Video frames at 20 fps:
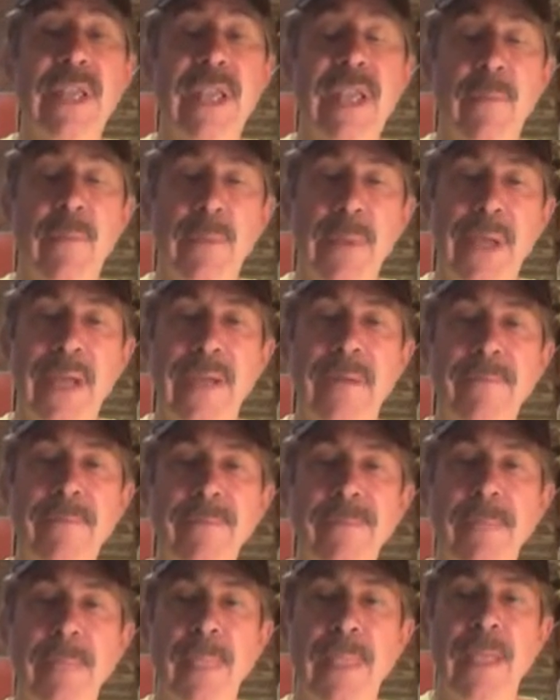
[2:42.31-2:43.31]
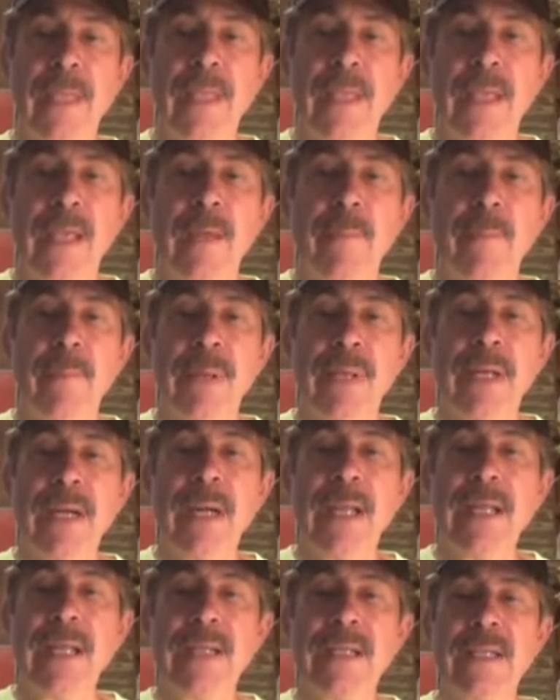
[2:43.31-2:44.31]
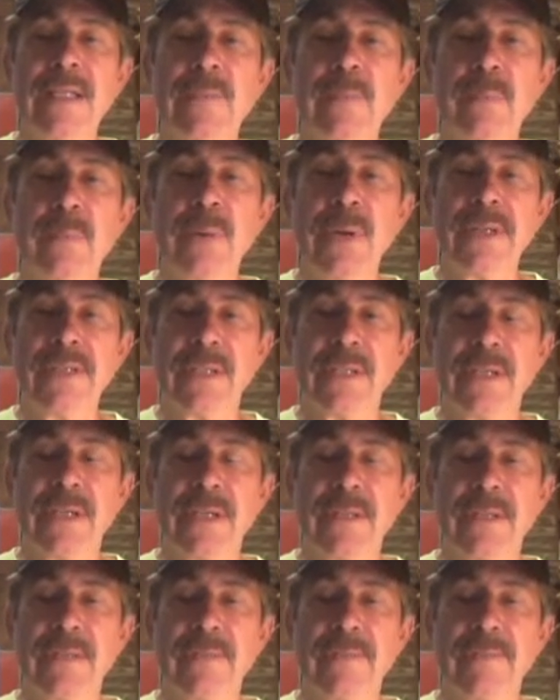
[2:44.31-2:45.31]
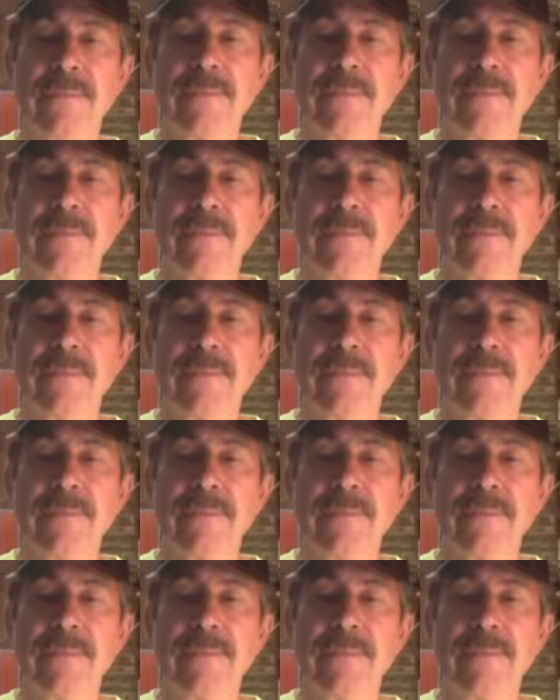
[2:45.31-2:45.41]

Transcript: campaign and being elected as president